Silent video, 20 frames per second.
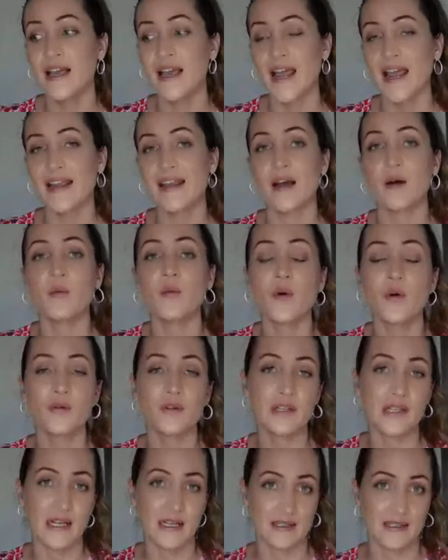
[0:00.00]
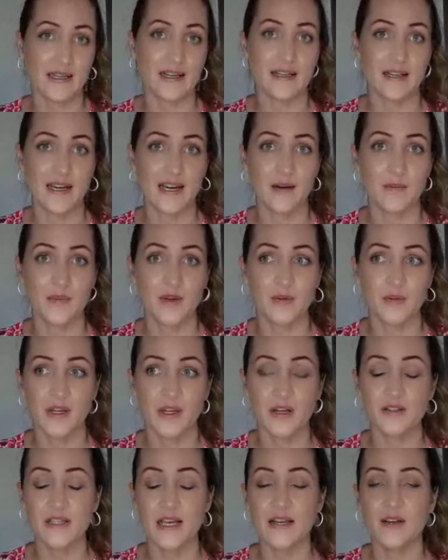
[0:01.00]
And I won't let that happen,
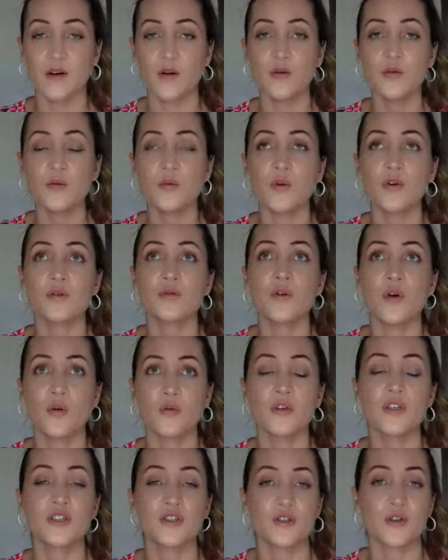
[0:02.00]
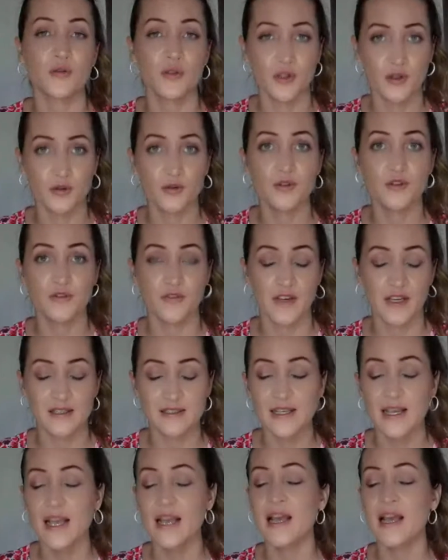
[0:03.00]
because I don't want to only show the good things.